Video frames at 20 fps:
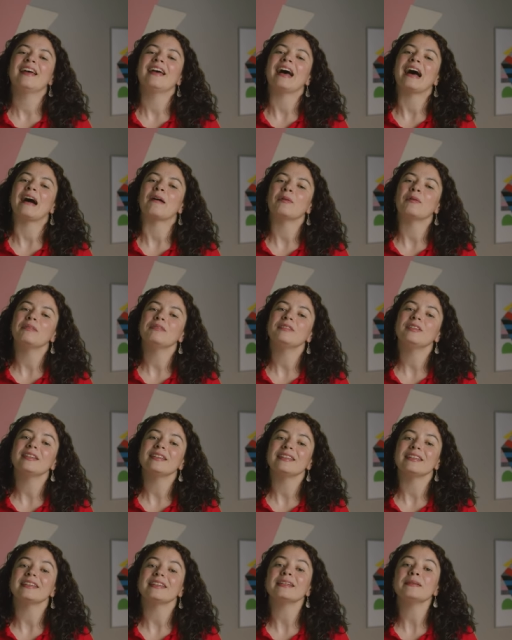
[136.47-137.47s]
However,
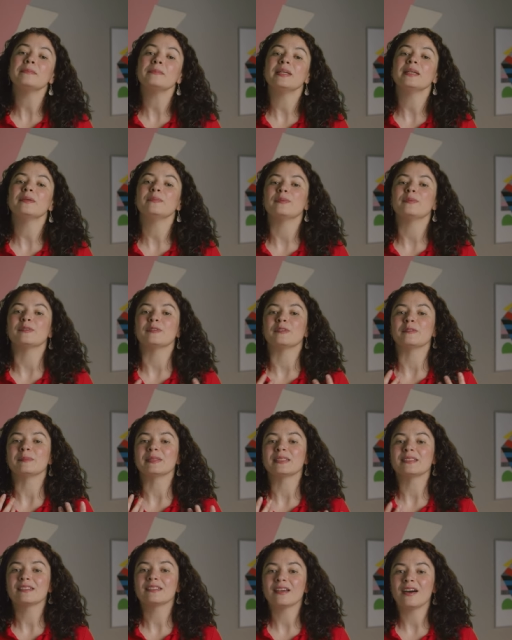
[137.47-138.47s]
there can be a
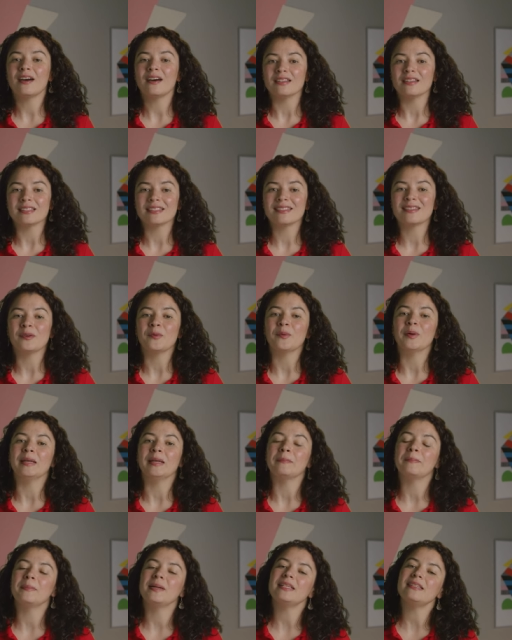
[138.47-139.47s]
performance cost when
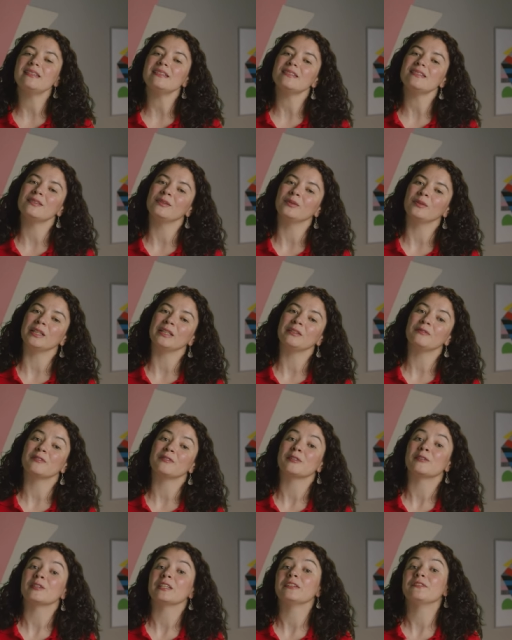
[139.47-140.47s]
a page is loaded
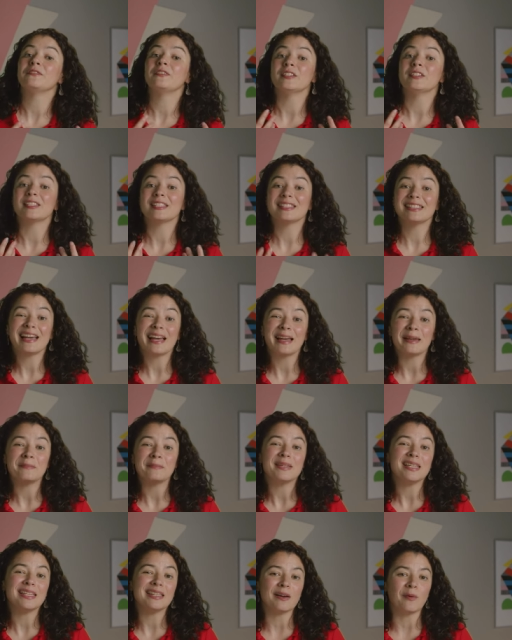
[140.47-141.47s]
for the first
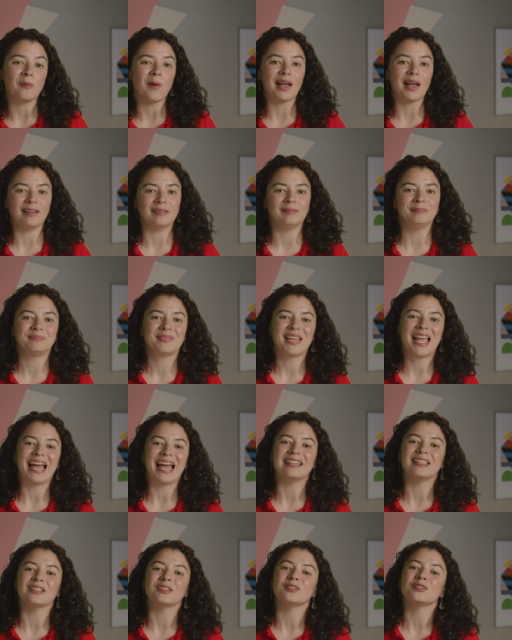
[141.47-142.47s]
time in a while,
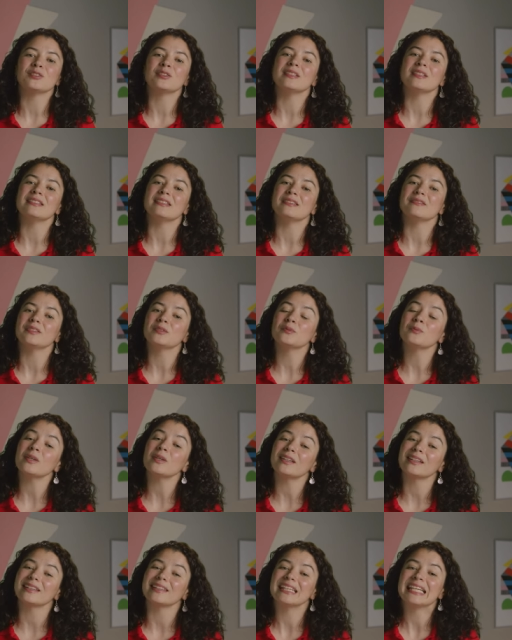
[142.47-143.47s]
and the controlling service
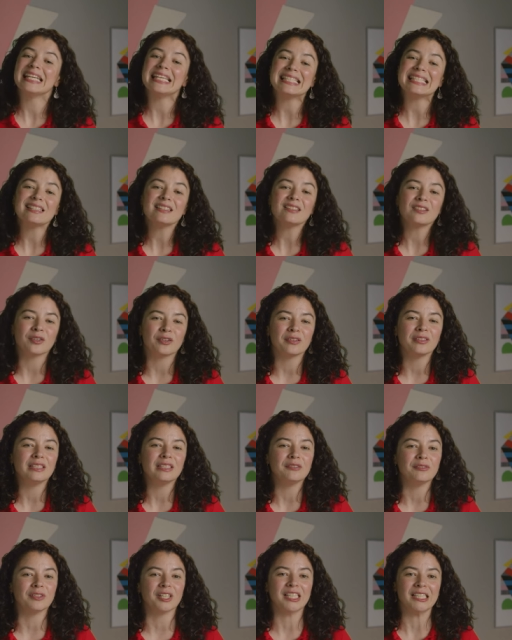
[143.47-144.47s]
worker isn't
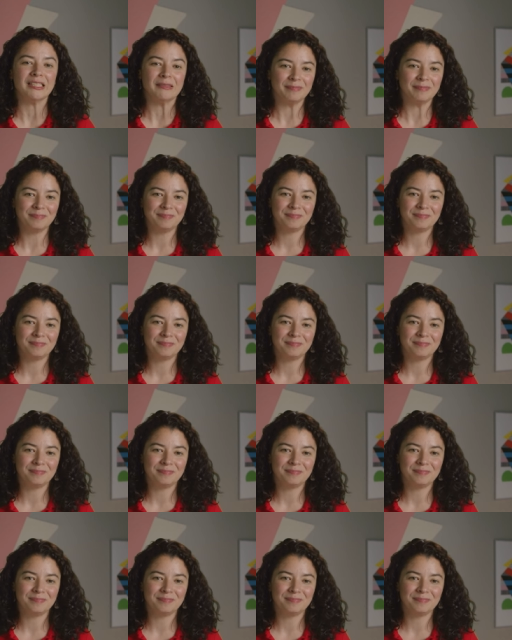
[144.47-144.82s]
currently running.